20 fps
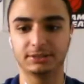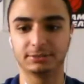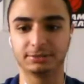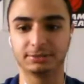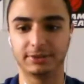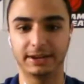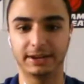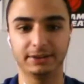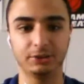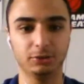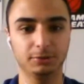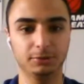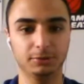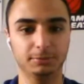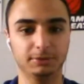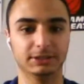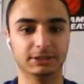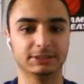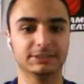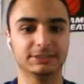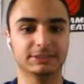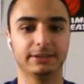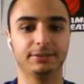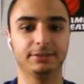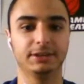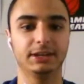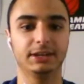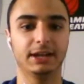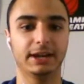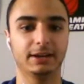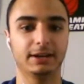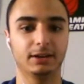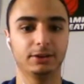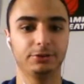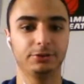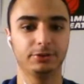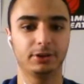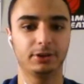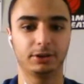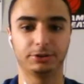on FanDuel, but
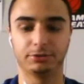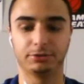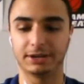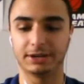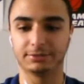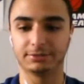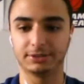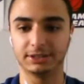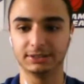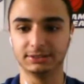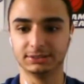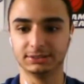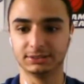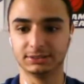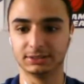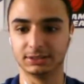$7,900 on DraftKings,